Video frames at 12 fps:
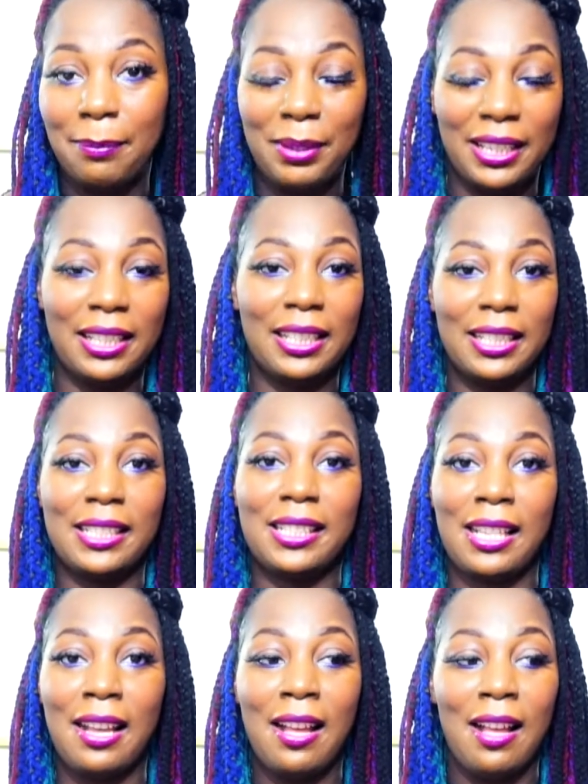because
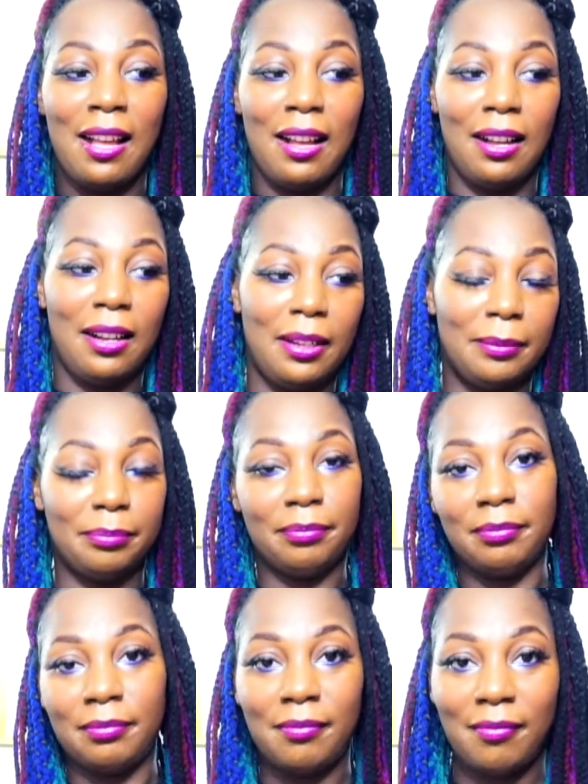
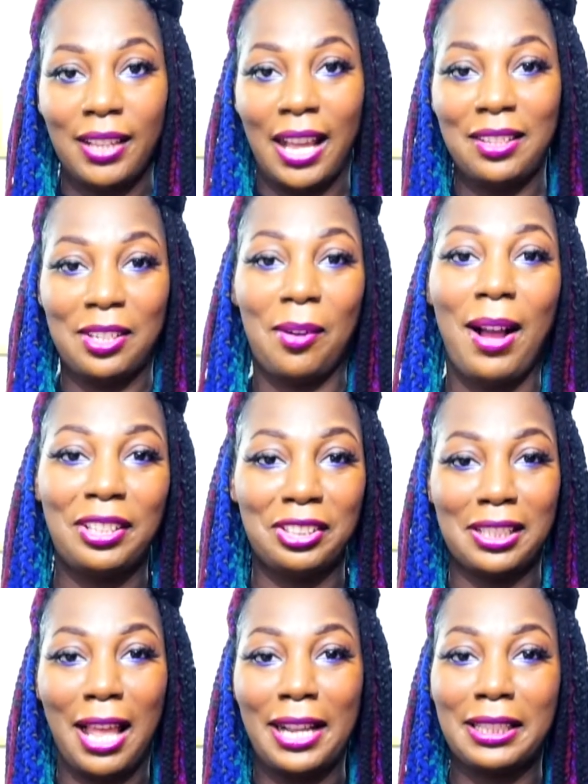I don't know, I just
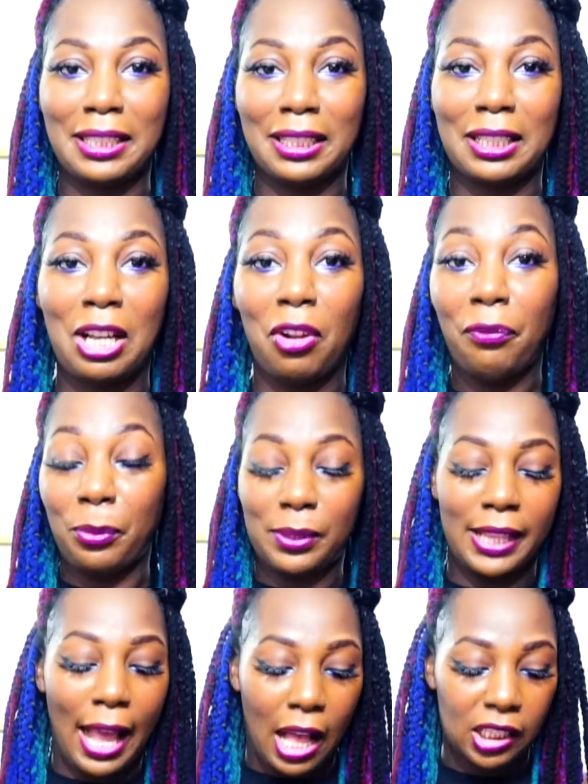like the colorful
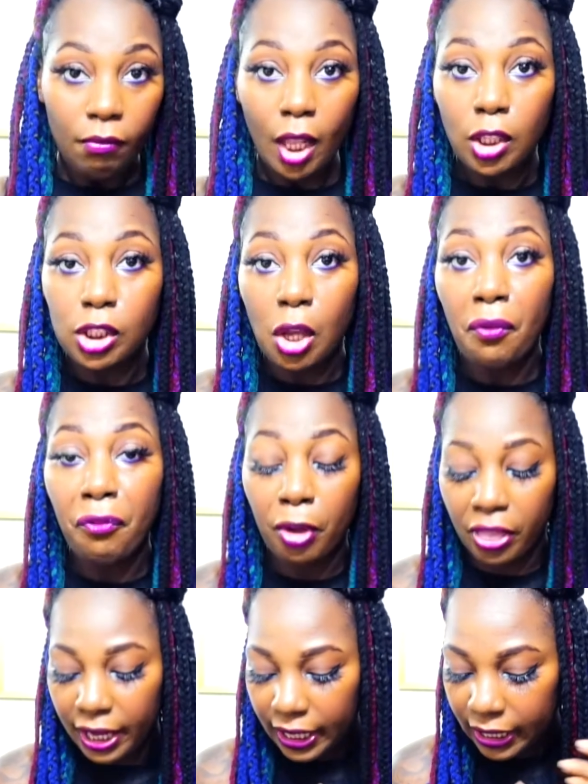styles. So for
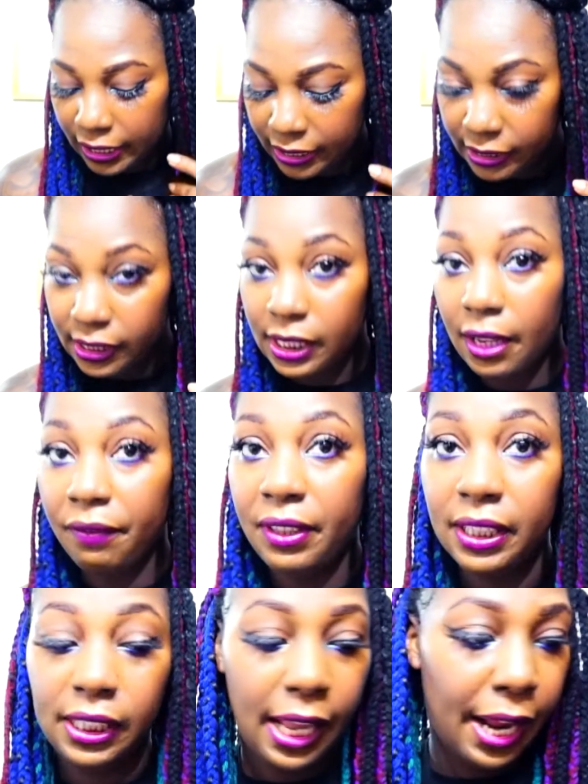the ends of
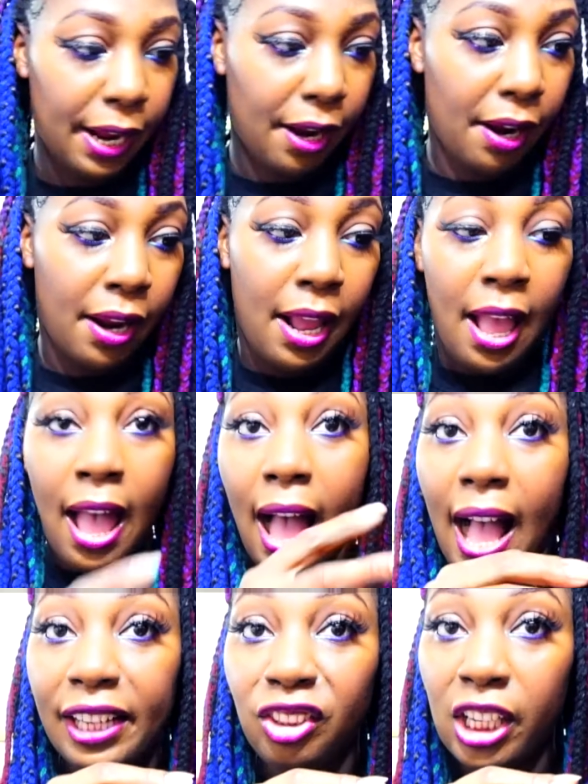this hair,
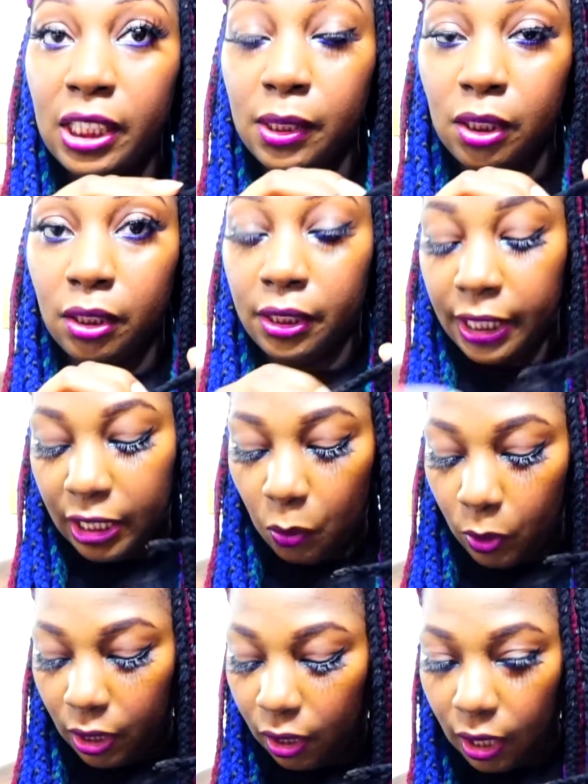I just did it
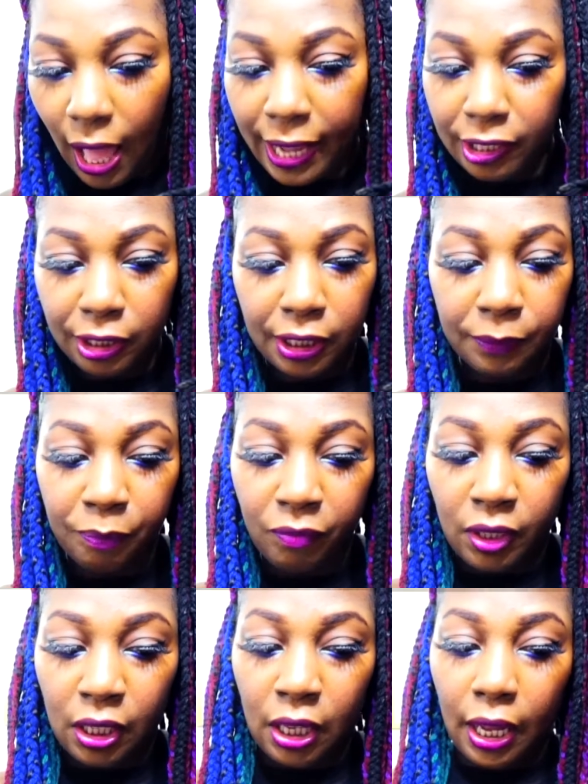with a lighter,
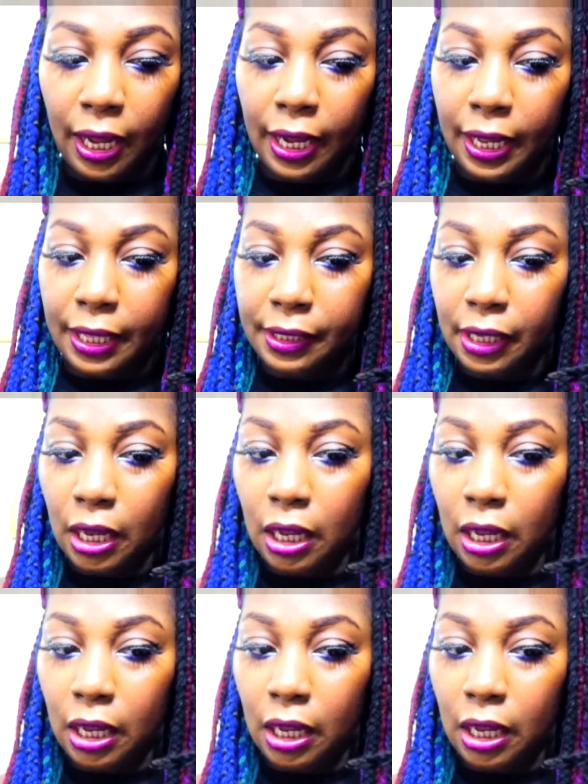and